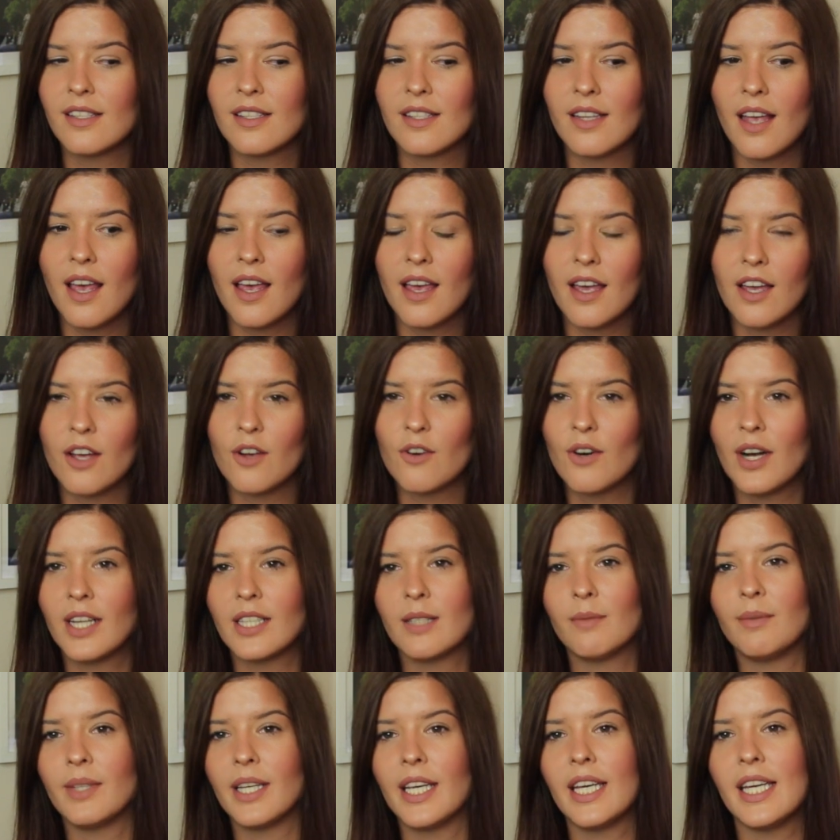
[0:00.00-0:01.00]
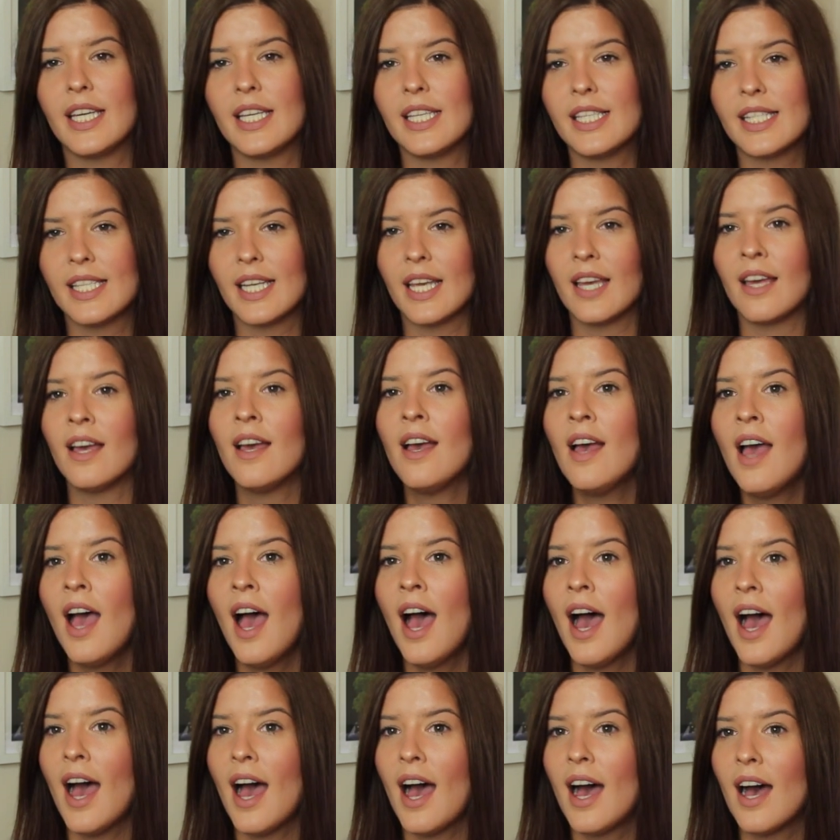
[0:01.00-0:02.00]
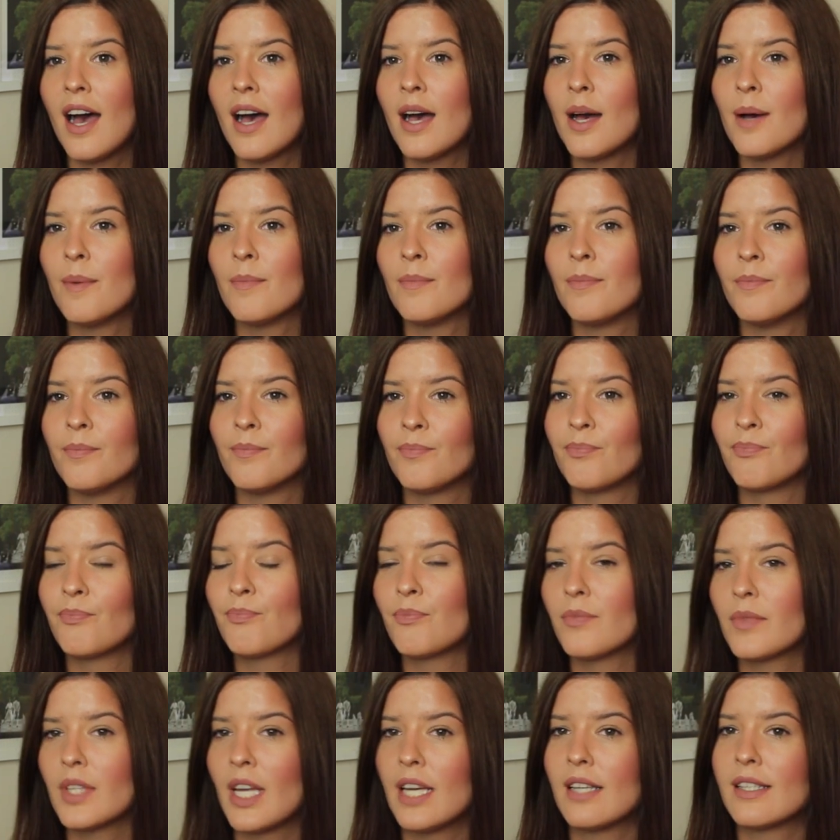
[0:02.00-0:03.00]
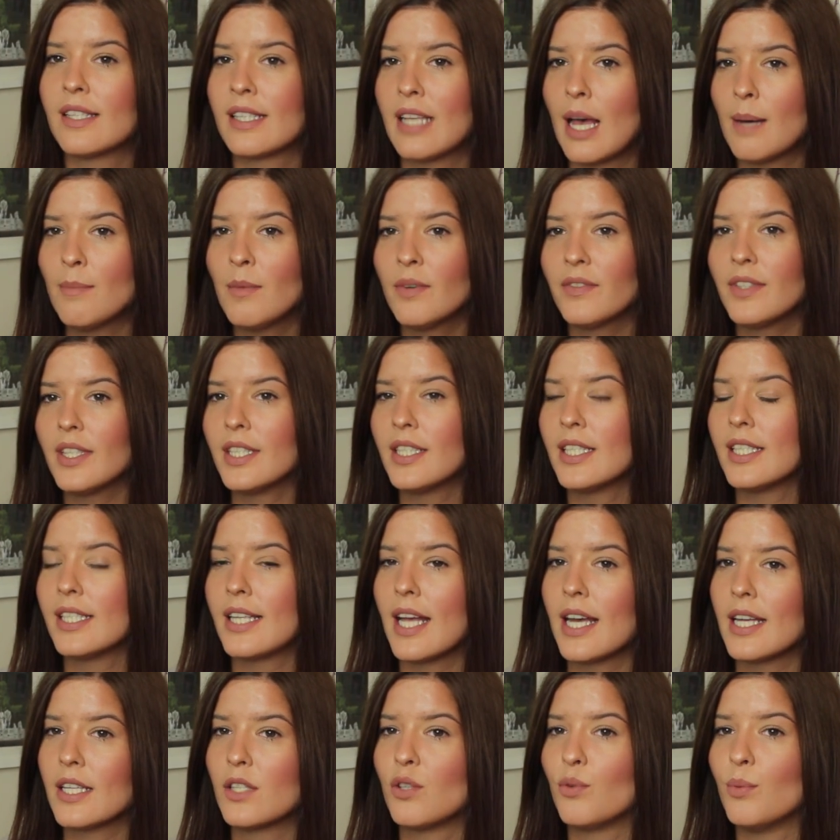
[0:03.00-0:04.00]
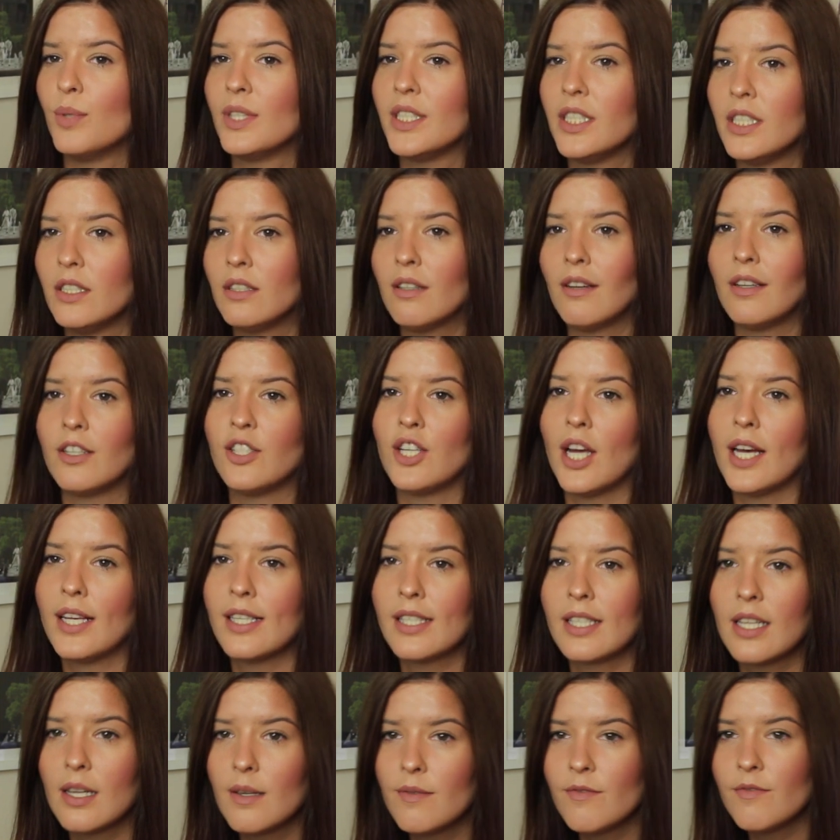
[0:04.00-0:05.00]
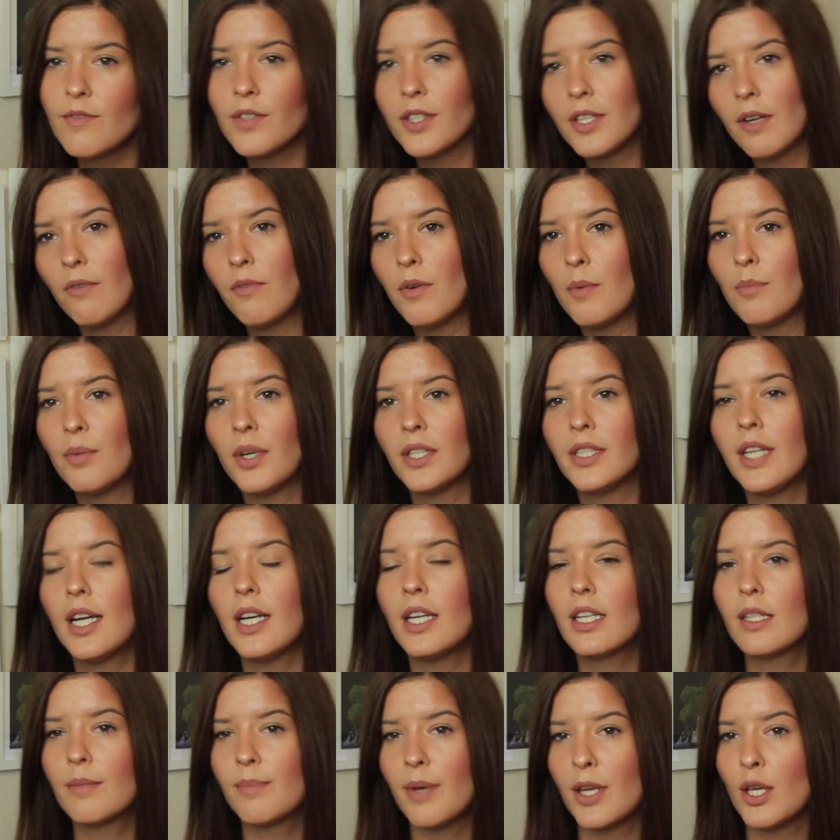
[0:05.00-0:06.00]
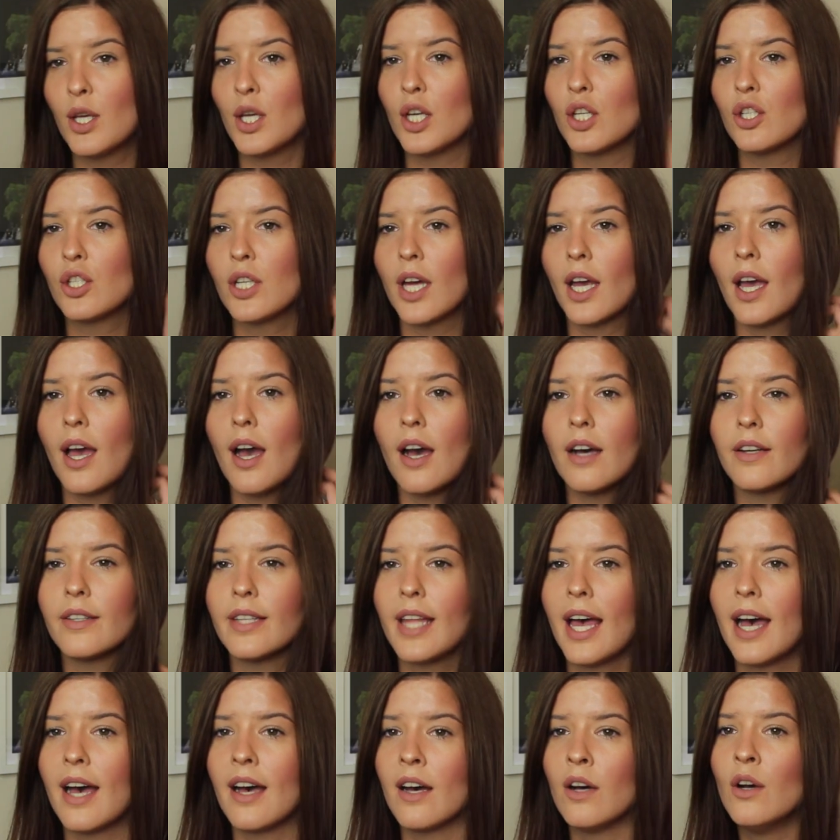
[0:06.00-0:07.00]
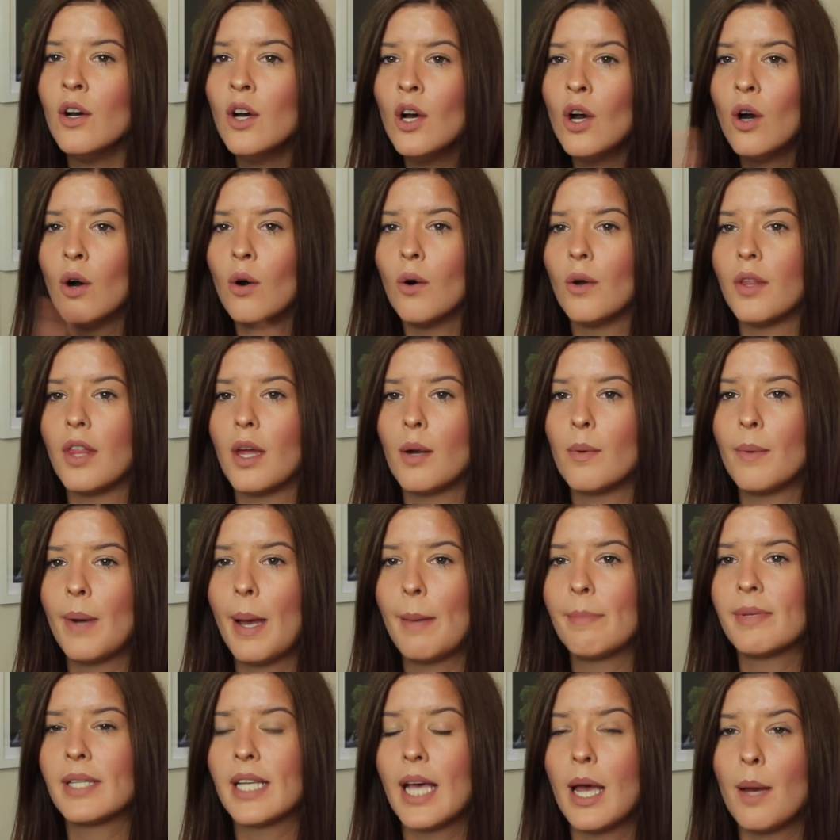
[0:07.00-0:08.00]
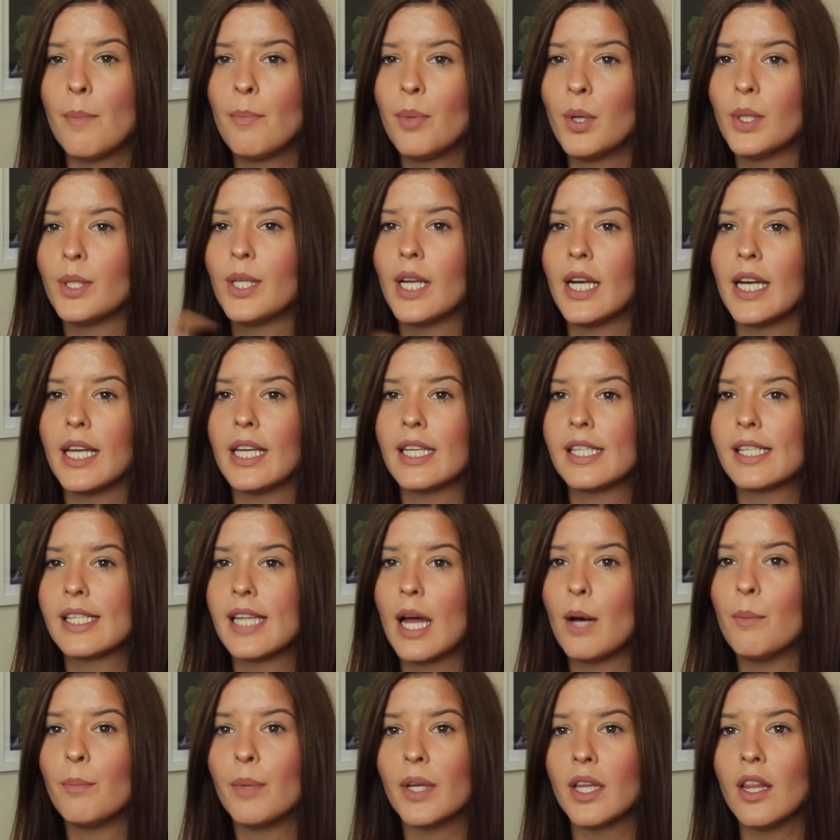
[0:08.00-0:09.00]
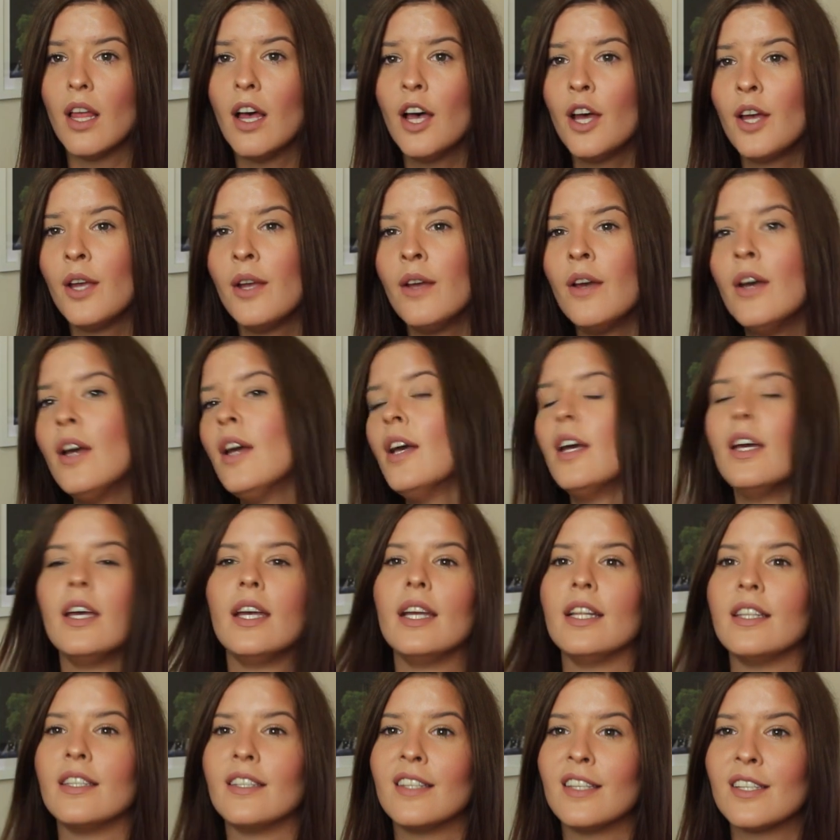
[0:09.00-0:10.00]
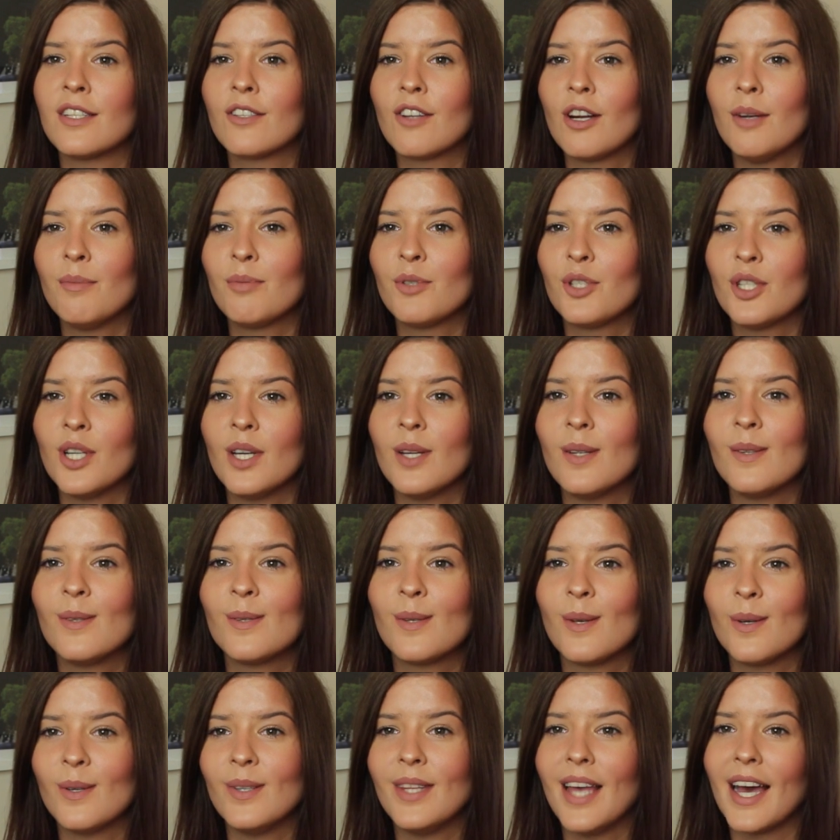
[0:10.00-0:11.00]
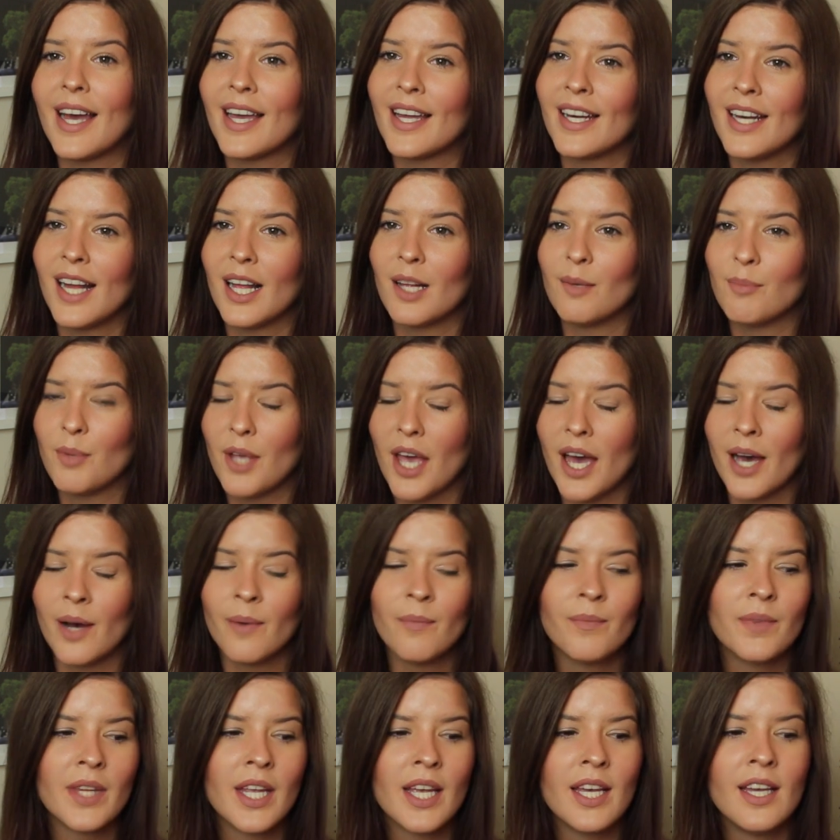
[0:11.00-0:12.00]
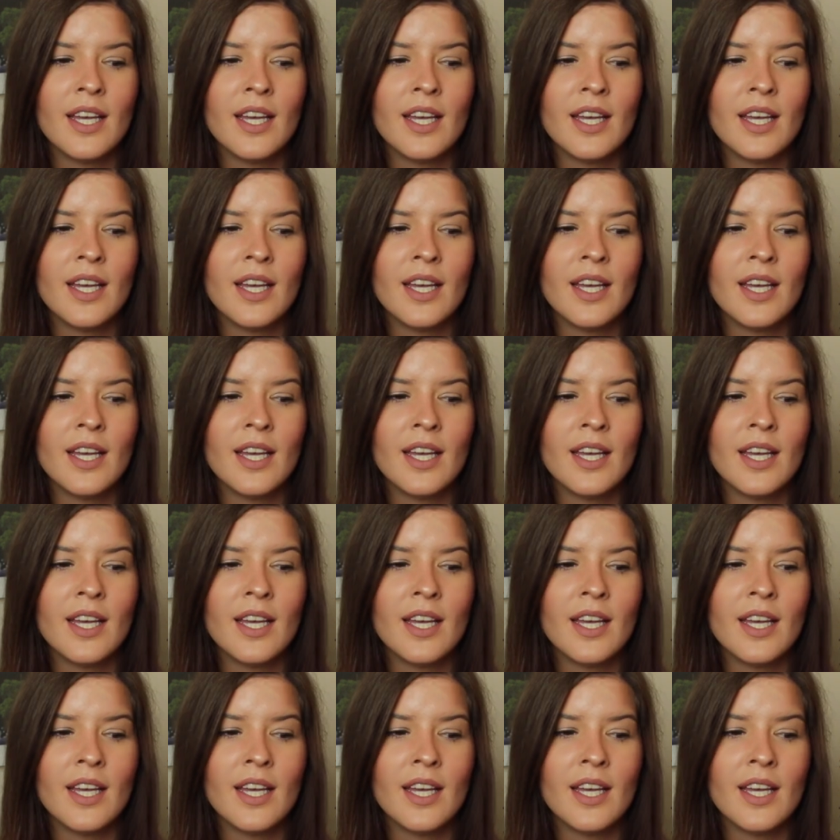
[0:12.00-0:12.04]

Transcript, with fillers: is incredibly easy um, some of the designs you will need to adjust them for different products but you can check out that on their website put the links down below in the description so that can help you out